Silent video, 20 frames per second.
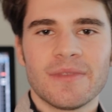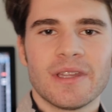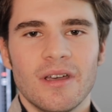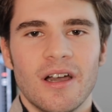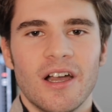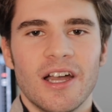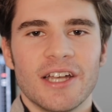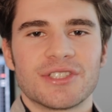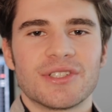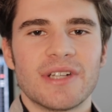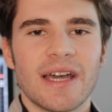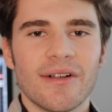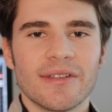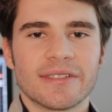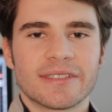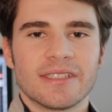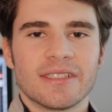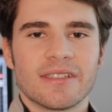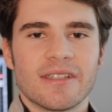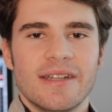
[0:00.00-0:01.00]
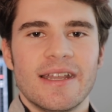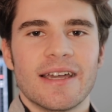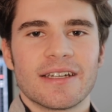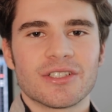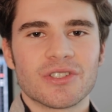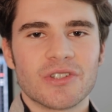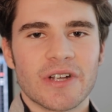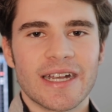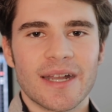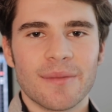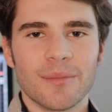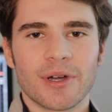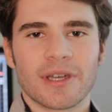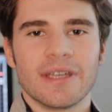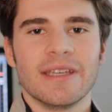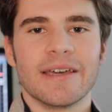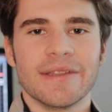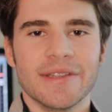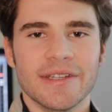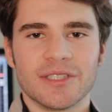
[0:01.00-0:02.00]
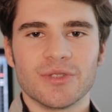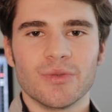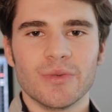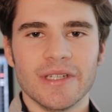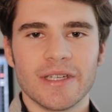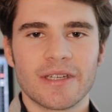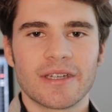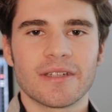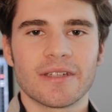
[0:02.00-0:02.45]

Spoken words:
Alright, so now let's get into the next trade I'm looking at this week.